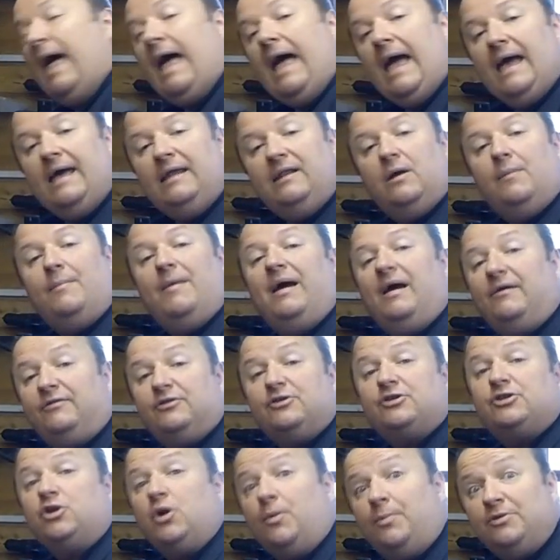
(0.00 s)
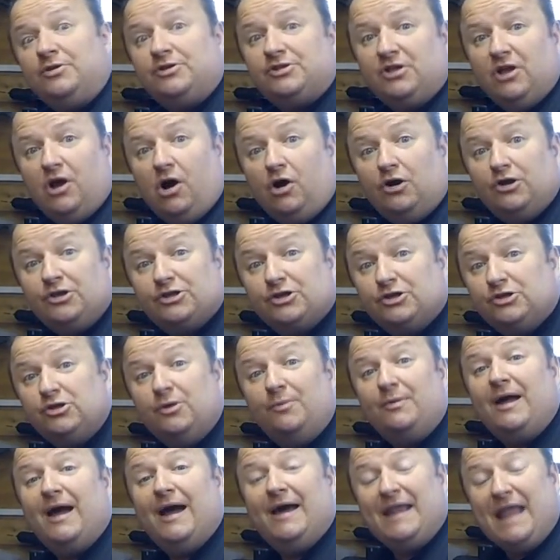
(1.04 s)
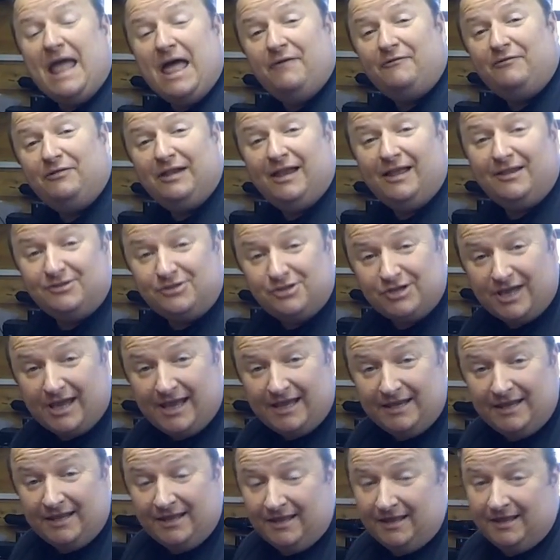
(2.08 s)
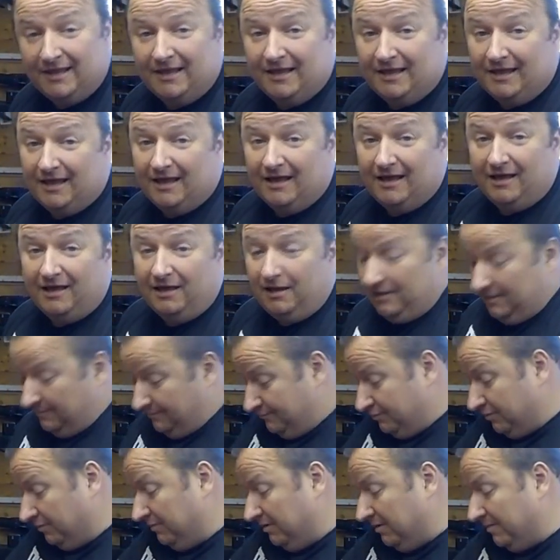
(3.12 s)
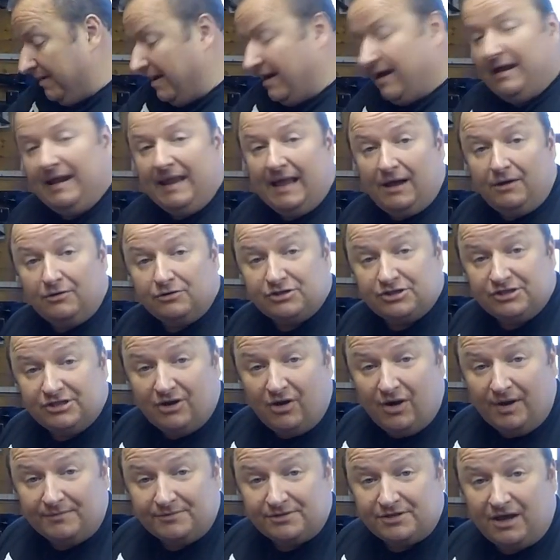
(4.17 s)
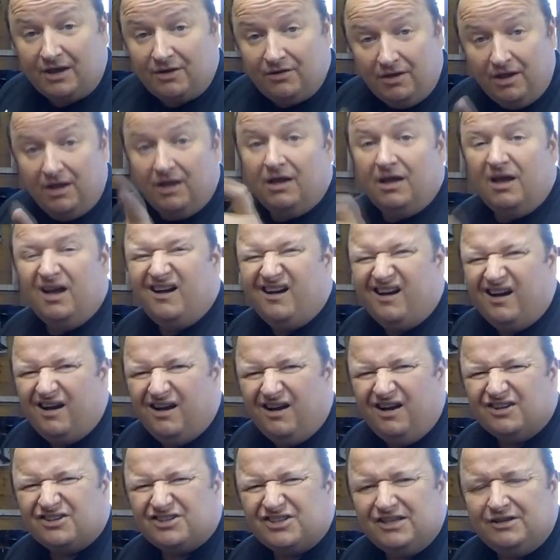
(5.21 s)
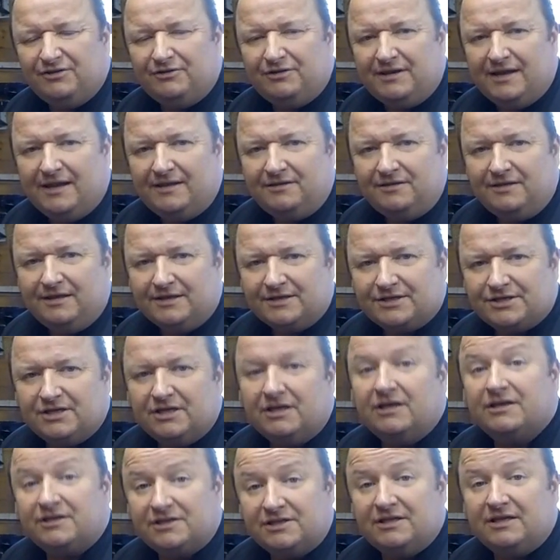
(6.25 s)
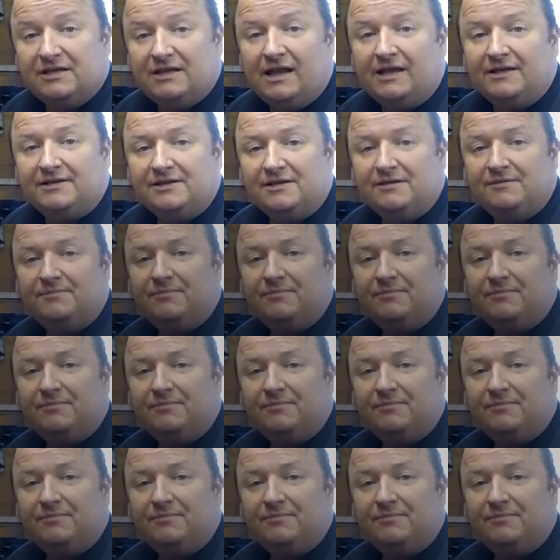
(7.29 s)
And I may have to stop and start this because I'm going out for lunch again in probably about an hour's time. So I'll see you at the end of this. See you later.